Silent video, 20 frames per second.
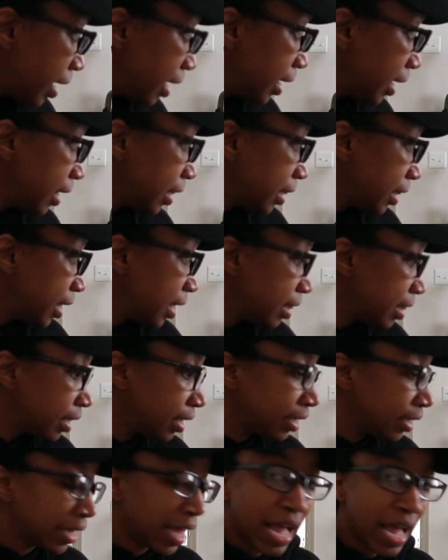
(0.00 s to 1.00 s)
And then
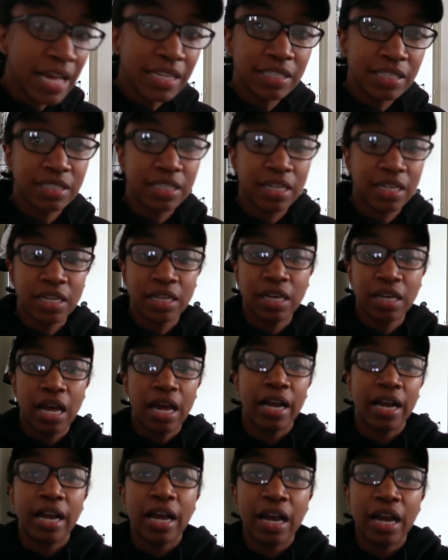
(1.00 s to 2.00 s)
the last thing
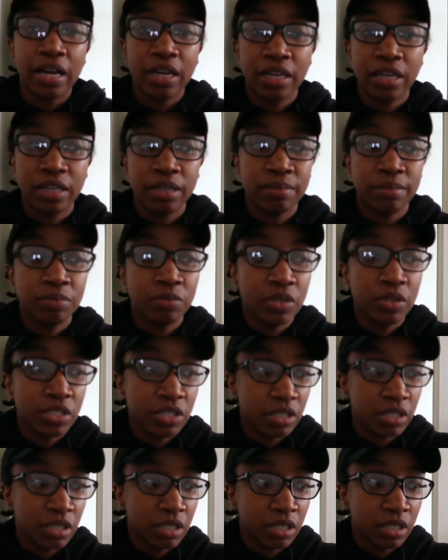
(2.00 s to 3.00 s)
I got him
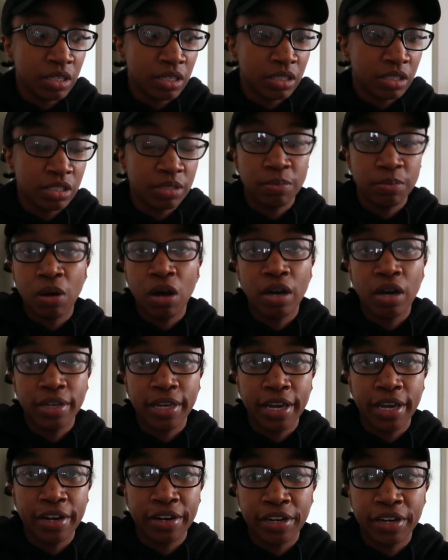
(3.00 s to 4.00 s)
was a small
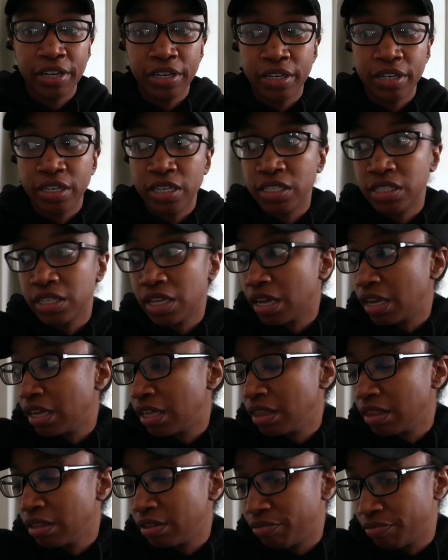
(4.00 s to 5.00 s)
carrier. It's
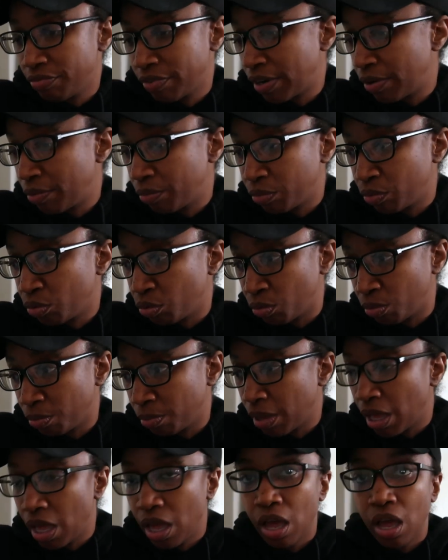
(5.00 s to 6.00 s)
in the front
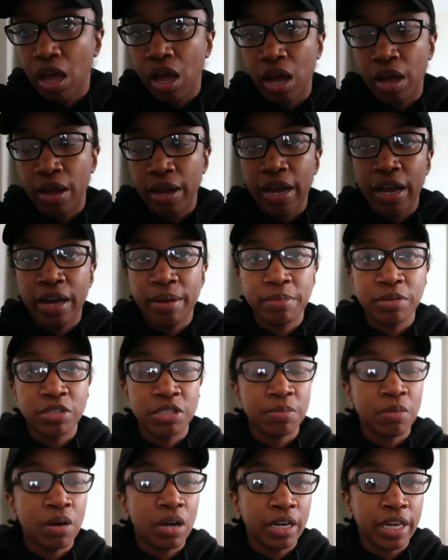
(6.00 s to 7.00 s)
room. I got him a
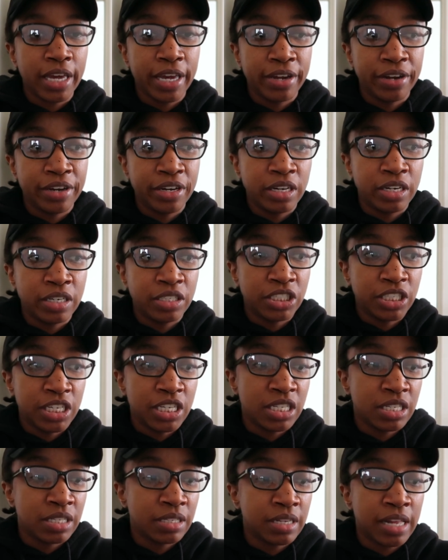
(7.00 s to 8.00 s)
small carrier
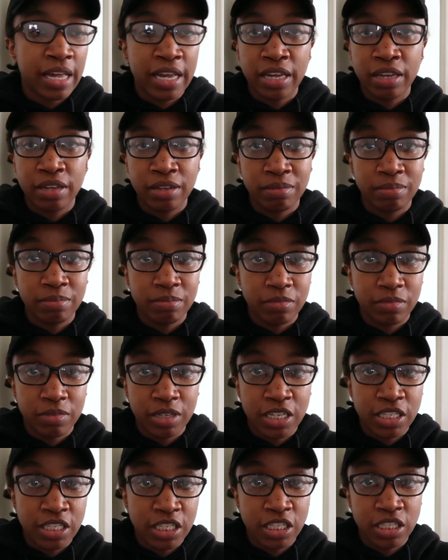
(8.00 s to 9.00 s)
just like
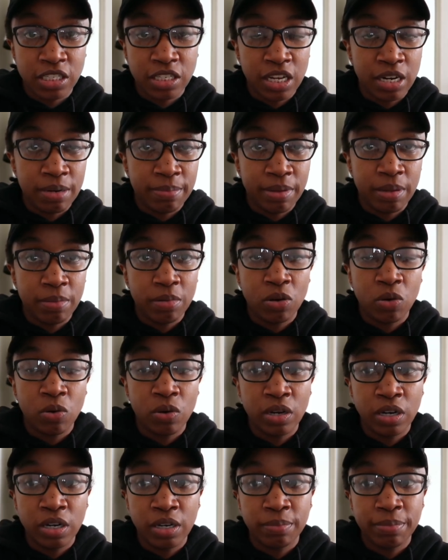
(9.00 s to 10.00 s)
because he's gonna be
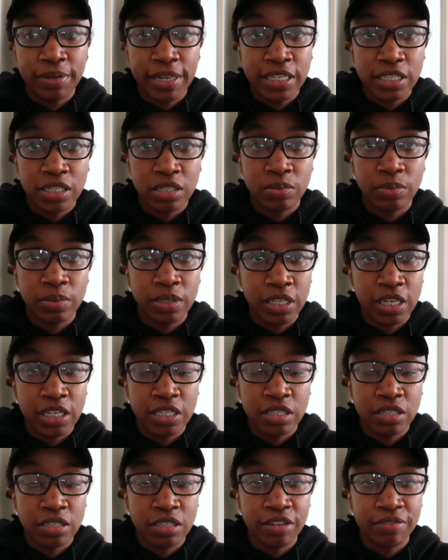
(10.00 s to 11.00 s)
going places with
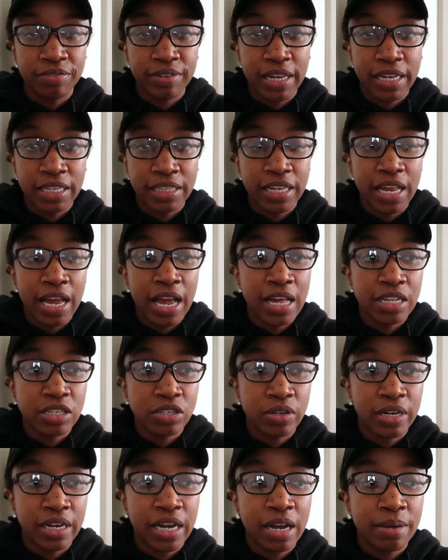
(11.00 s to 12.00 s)
us and stuff like that.
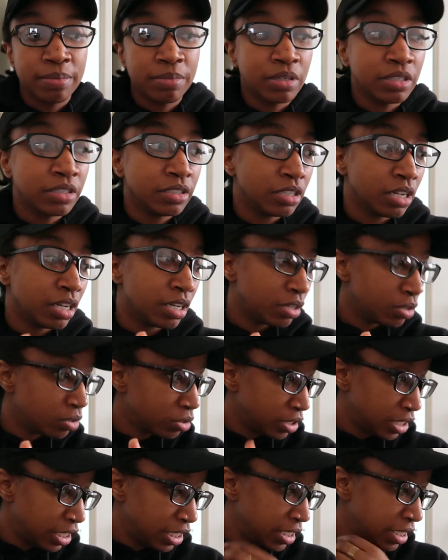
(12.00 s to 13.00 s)
So I got him a
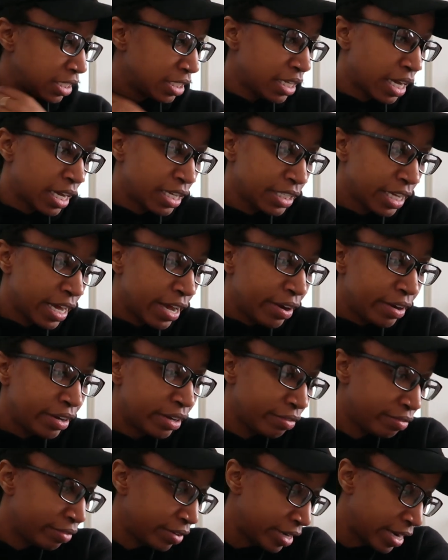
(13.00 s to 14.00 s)
little decent sized
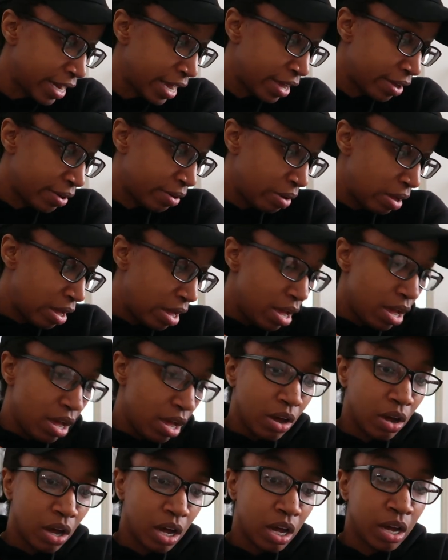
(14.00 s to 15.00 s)
carrier for now.
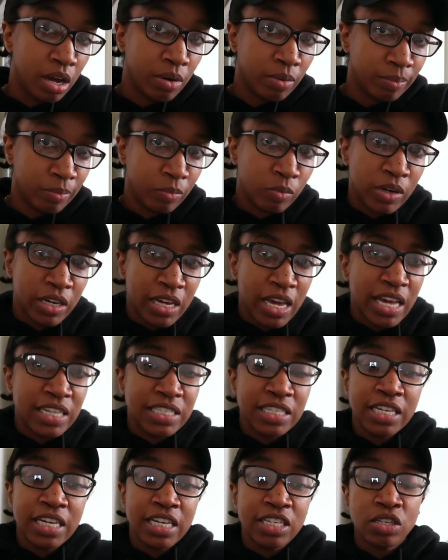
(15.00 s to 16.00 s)

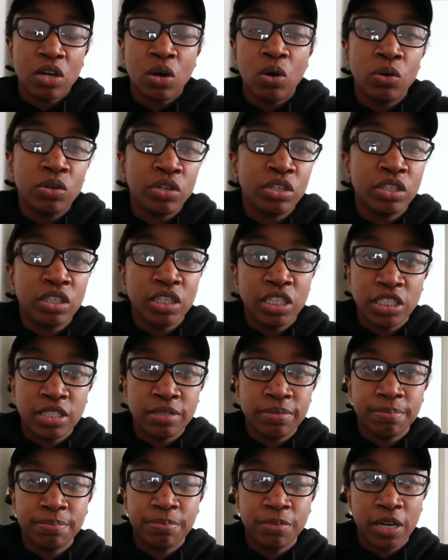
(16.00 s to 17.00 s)
As he gets older,
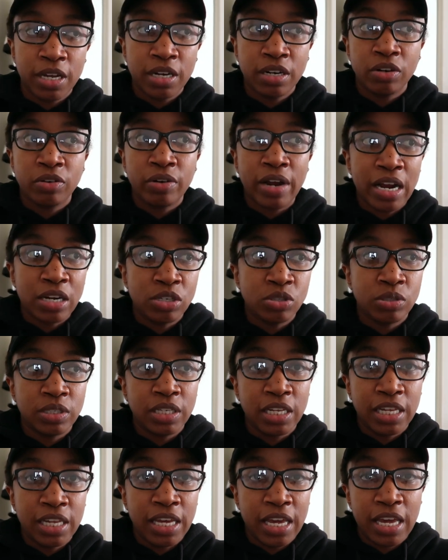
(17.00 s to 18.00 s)
he's gonna
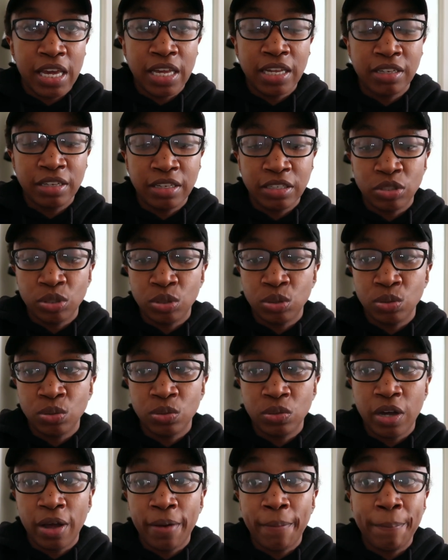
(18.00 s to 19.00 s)
gradually get
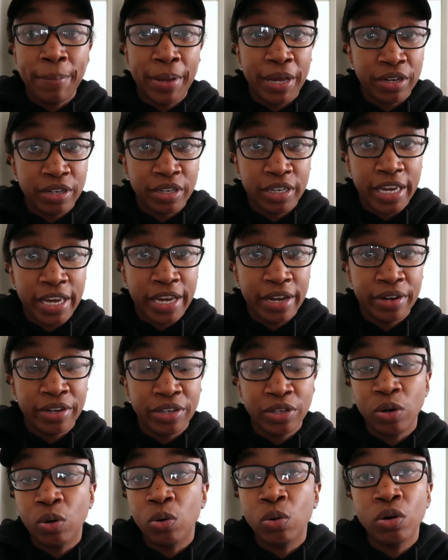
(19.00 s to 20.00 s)
into a bigger
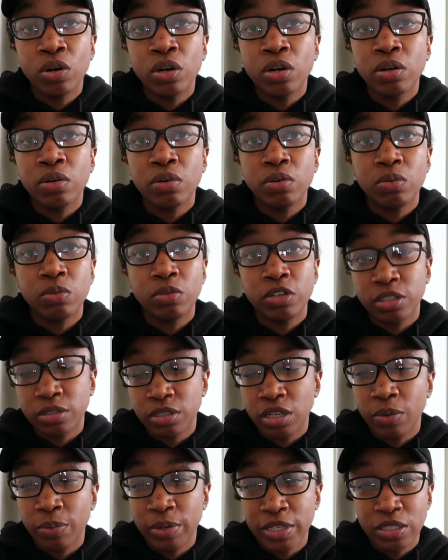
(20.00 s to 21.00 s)
carrier, or we
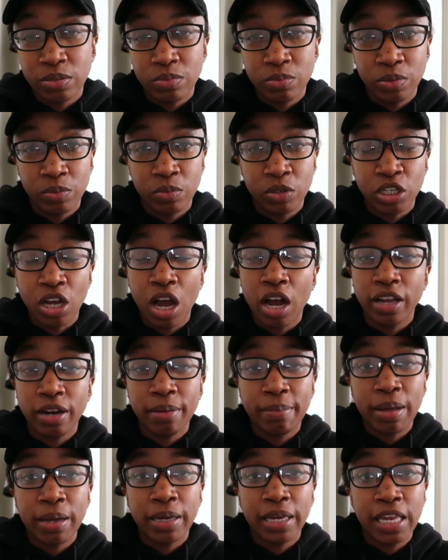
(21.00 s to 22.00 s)
were talking
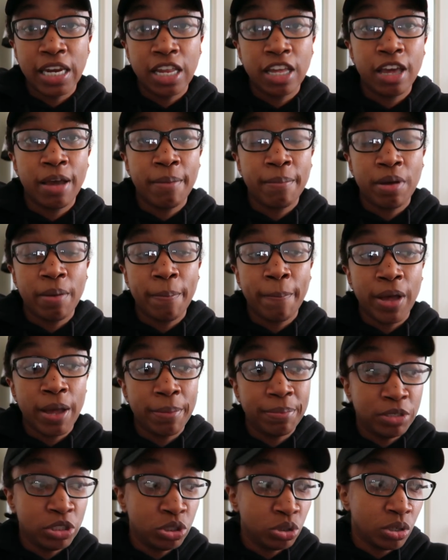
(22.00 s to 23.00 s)
about getting him a
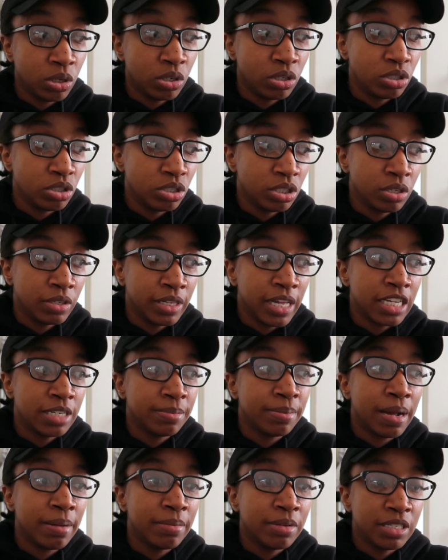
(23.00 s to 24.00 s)
puppy stroller. So
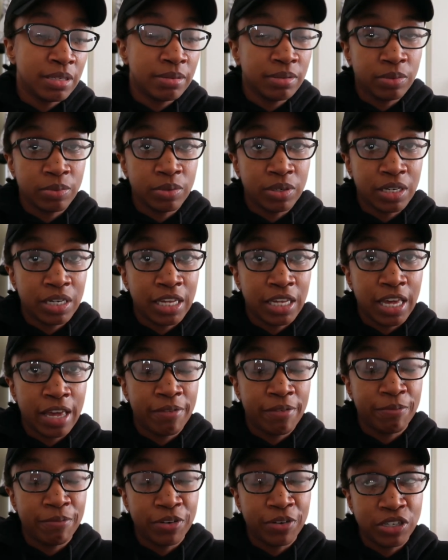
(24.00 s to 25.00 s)
that's probably something we're gonna
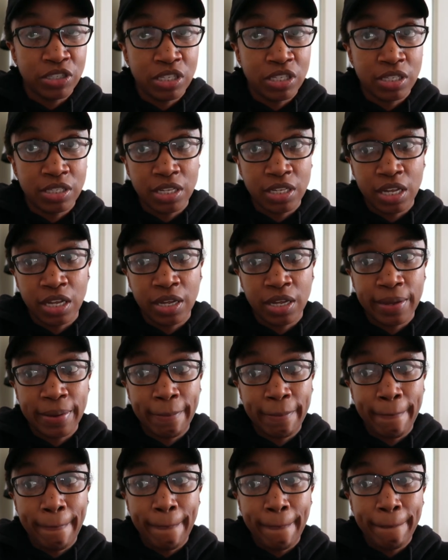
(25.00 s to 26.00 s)
get versus
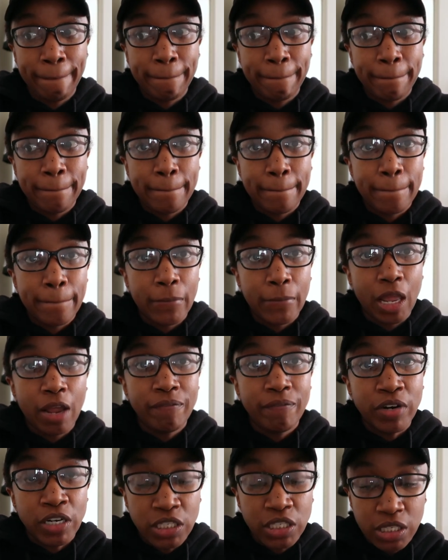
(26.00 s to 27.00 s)

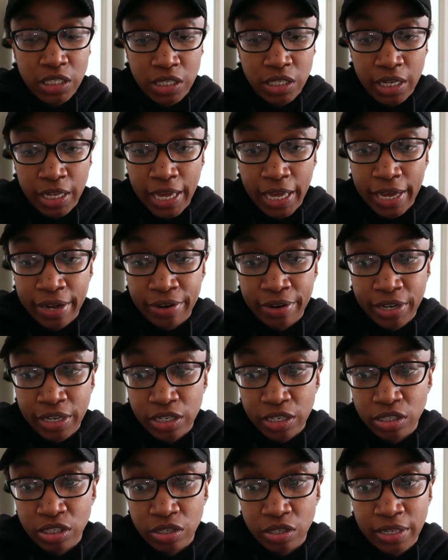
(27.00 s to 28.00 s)
a
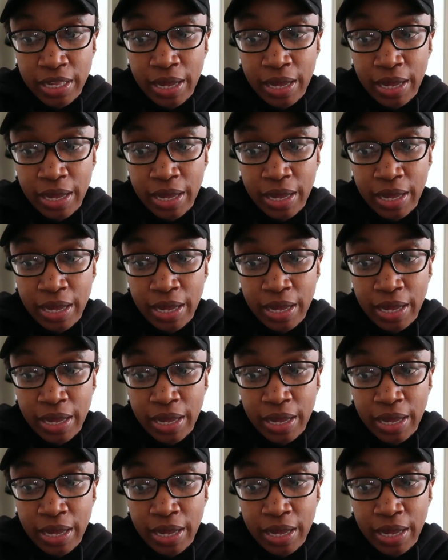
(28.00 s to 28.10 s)
carrier, so